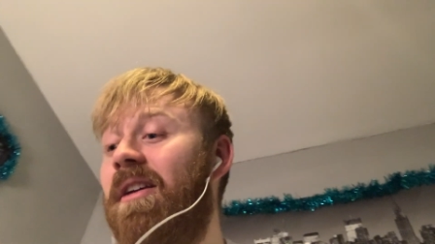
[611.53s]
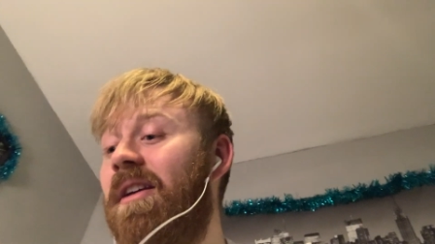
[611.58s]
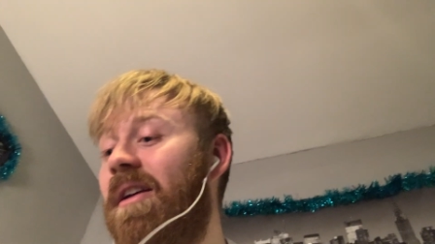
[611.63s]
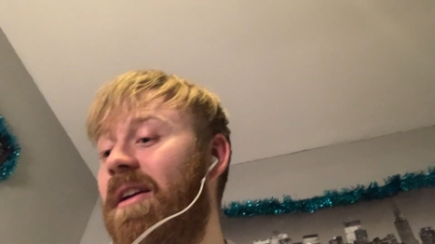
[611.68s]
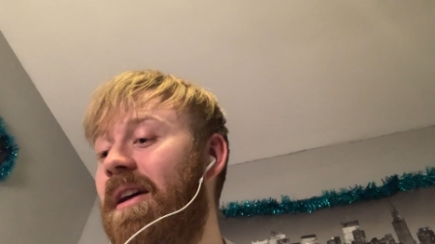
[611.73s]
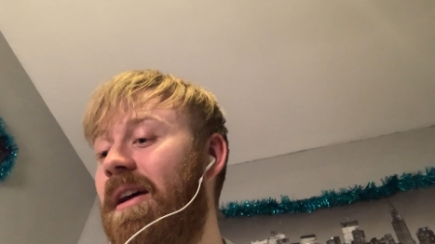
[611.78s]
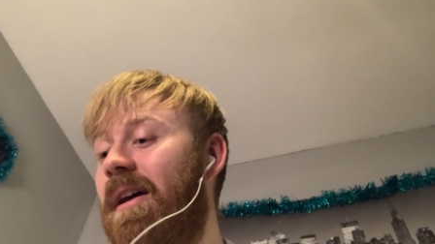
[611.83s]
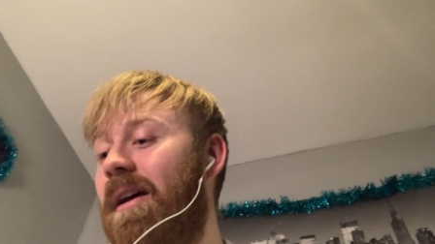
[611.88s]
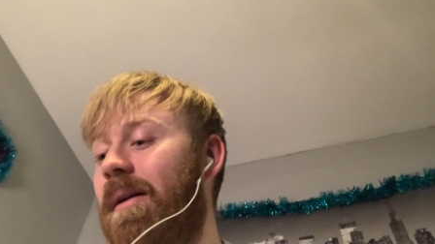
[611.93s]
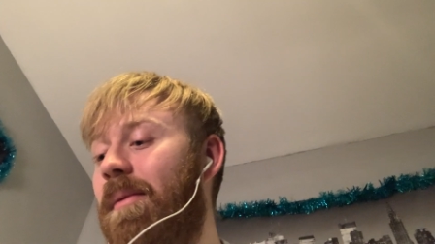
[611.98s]

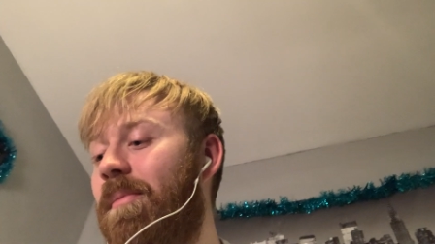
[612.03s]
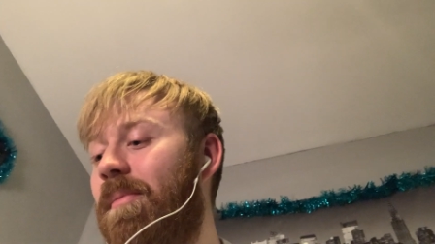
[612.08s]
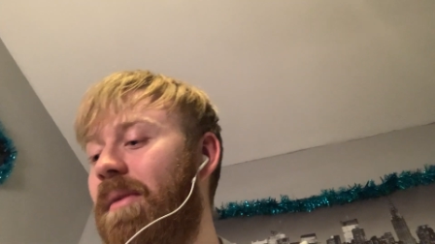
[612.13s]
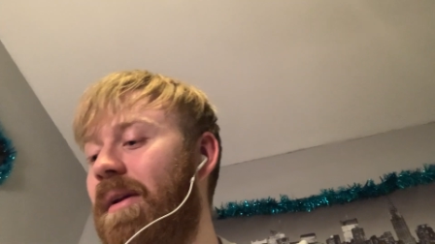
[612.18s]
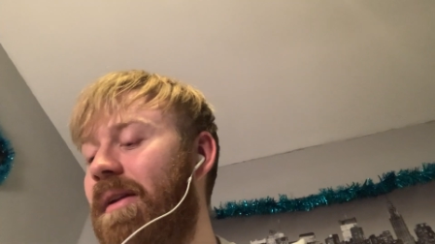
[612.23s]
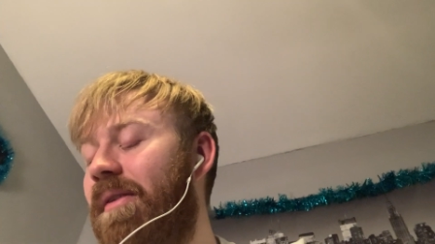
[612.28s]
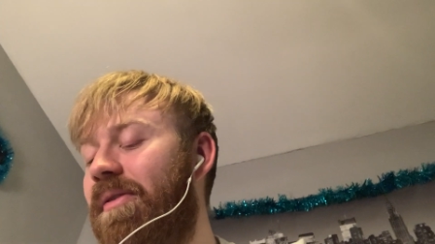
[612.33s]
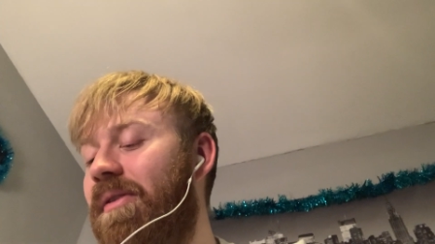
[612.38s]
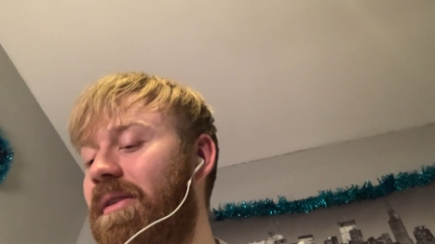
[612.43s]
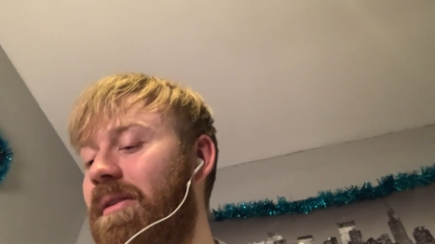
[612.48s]
Um, and
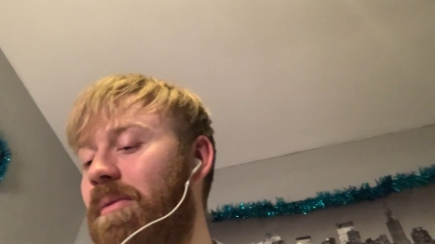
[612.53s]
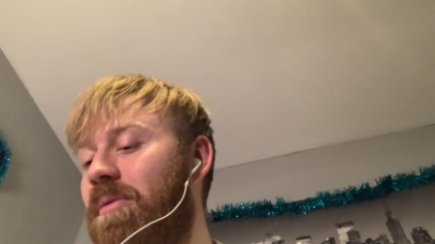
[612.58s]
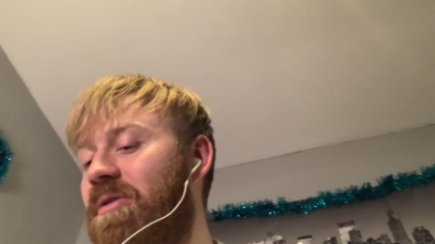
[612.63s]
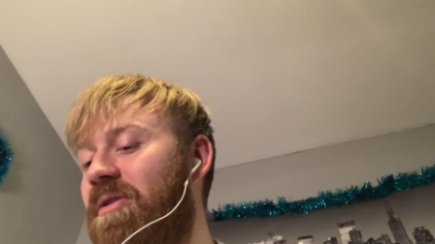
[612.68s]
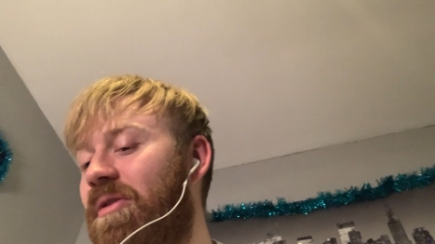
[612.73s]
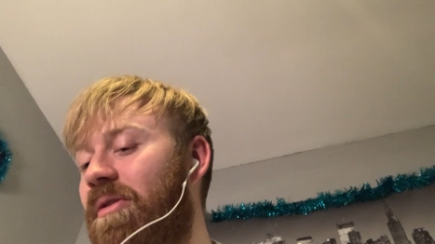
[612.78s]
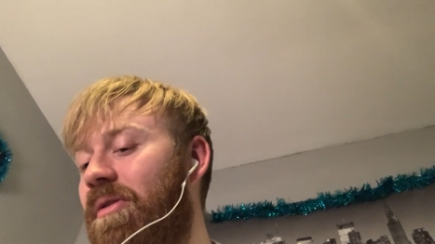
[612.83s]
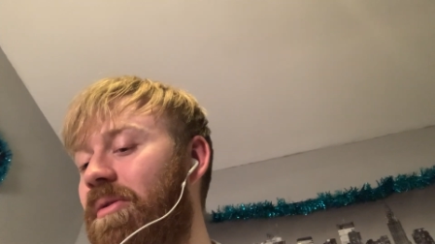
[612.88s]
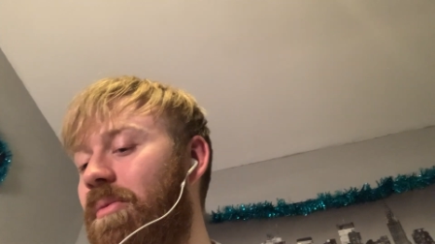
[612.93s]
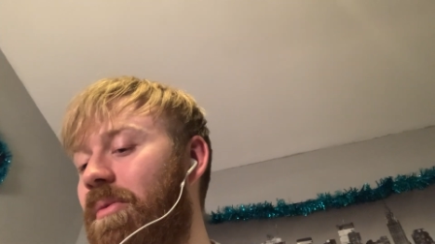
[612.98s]
I think there was
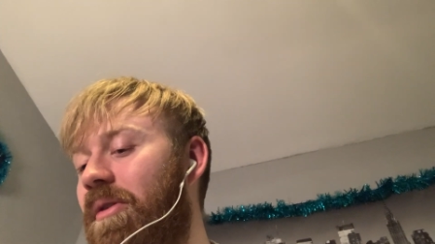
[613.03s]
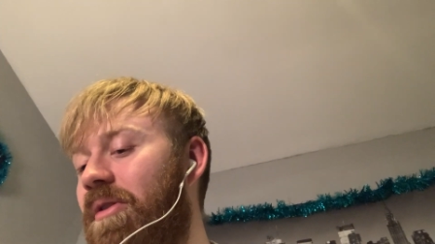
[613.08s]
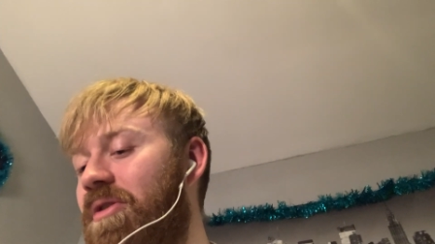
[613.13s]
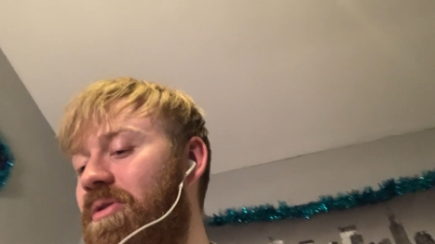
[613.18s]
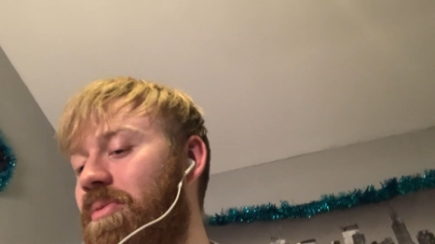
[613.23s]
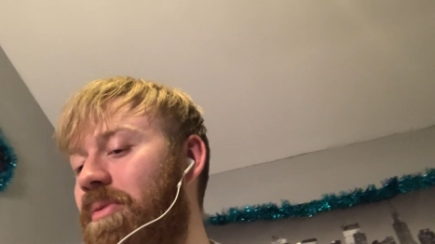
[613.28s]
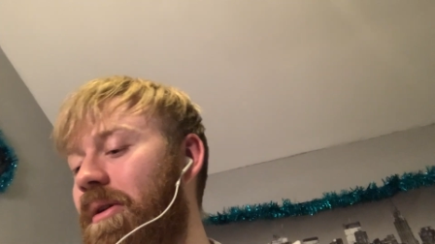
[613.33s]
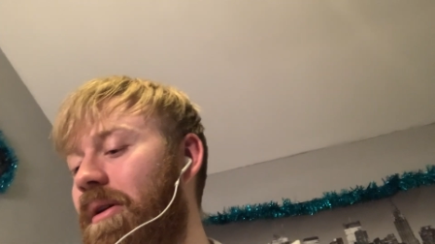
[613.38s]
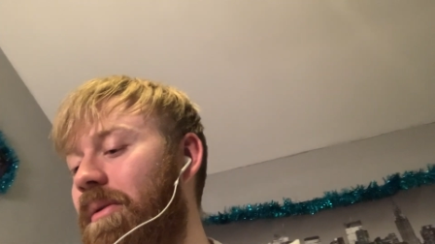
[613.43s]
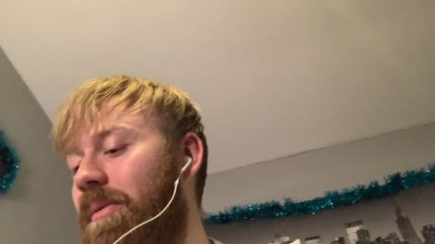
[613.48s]
another one as
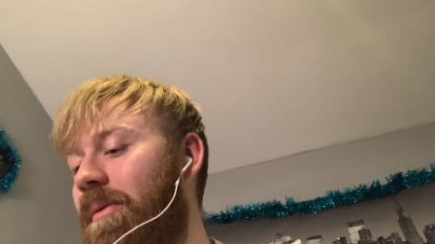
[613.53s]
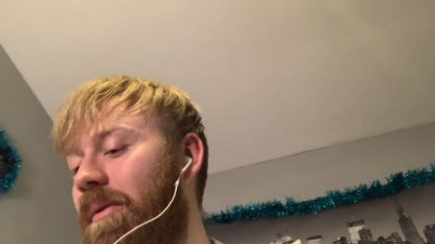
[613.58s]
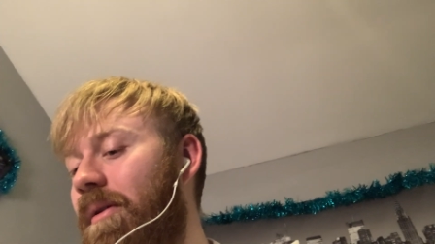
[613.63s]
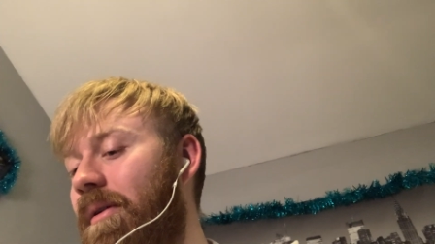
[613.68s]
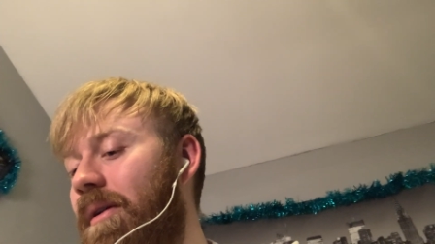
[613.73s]
well.